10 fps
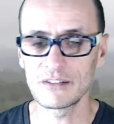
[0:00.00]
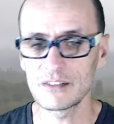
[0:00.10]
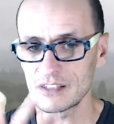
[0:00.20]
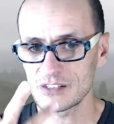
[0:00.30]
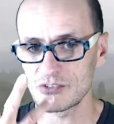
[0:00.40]

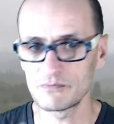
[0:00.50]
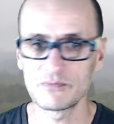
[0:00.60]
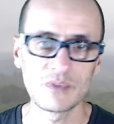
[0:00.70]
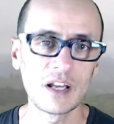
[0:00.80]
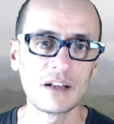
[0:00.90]
this
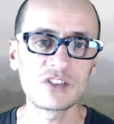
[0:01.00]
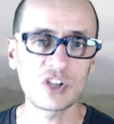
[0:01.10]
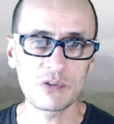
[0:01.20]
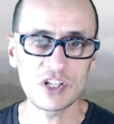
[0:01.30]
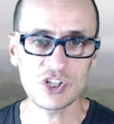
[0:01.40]

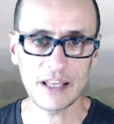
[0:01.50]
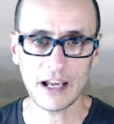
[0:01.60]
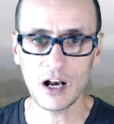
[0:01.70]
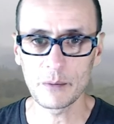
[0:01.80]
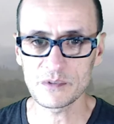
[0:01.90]
secretion that
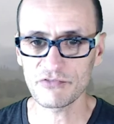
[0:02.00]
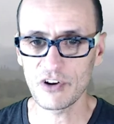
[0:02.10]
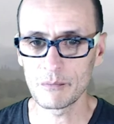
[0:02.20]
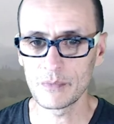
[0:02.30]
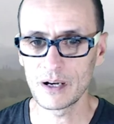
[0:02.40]
comes
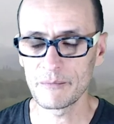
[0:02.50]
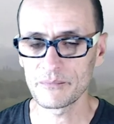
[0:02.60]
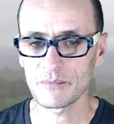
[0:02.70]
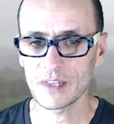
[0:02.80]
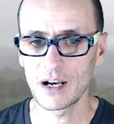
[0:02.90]
from um,
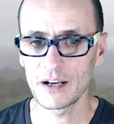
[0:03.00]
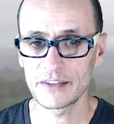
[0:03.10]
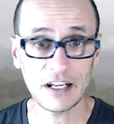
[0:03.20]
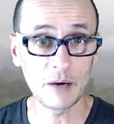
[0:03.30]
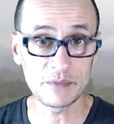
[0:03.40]
uh,
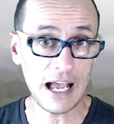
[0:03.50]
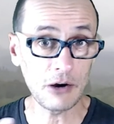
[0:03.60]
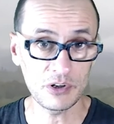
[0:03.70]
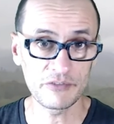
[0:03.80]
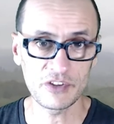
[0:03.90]
that comes
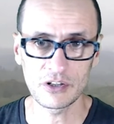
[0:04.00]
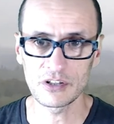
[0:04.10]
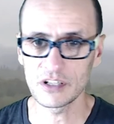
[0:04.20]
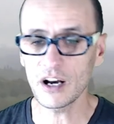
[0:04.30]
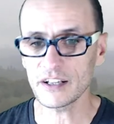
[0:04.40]
out of their
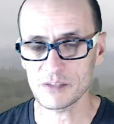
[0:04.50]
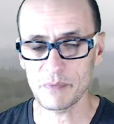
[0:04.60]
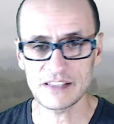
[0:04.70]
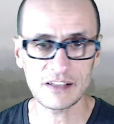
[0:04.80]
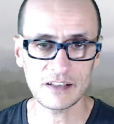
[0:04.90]
guts,
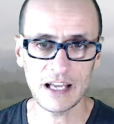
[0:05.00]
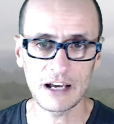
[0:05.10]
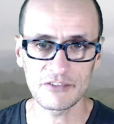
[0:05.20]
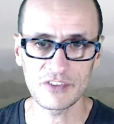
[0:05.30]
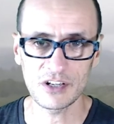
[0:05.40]
basically out
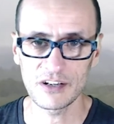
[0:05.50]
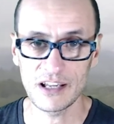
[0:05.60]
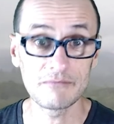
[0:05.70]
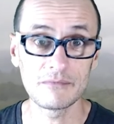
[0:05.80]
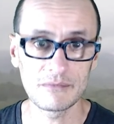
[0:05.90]
of their
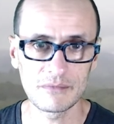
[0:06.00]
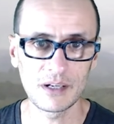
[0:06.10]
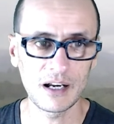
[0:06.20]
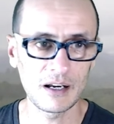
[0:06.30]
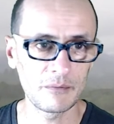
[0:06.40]

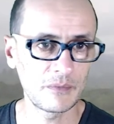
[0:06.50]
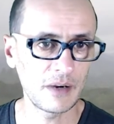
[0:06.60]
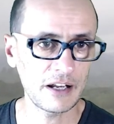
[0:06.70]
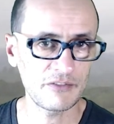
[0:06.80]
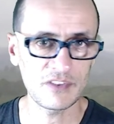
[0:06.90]
um,
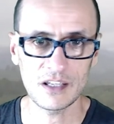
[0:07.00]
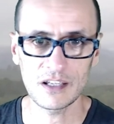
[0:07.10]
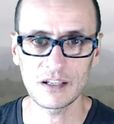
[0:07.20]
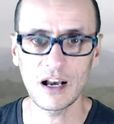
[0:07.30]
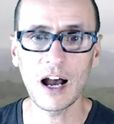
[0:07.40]
out of
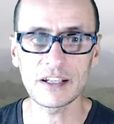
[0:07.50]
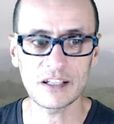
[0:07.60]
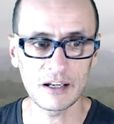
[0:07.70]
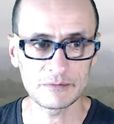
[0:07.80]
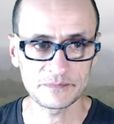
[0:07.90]
the hindgut.